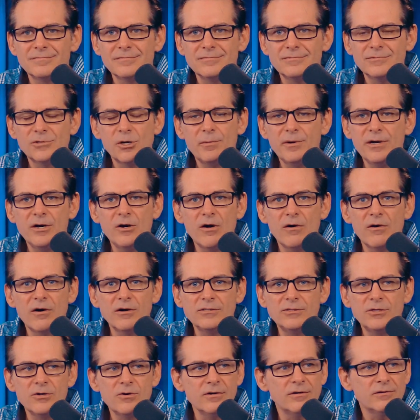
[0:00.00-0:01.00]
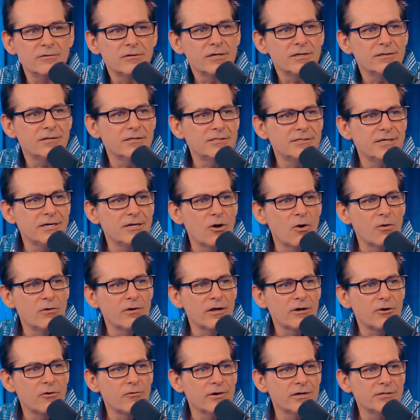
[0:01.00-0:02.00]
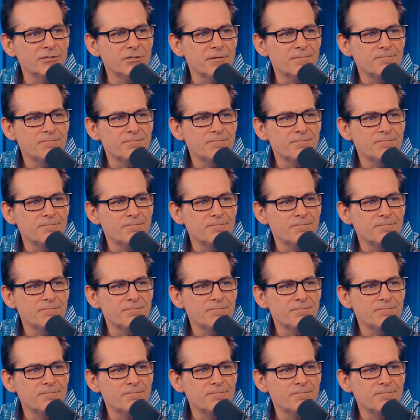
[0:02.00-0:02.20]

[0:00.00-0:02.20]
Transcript: Nobody knew what I was doing. Look at this thing going like crazy.